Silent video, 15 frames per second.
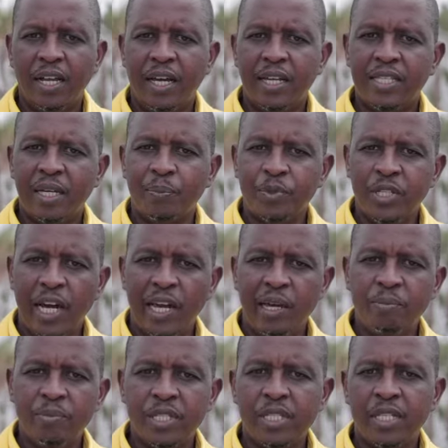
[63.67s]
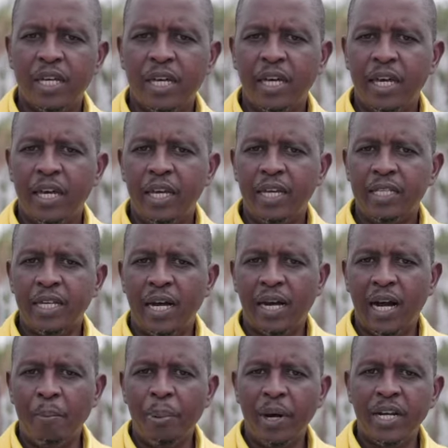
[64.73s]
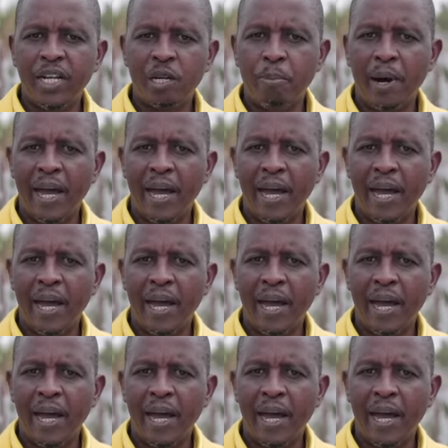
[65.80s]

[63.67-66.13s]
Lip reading: It sometimes is accompanied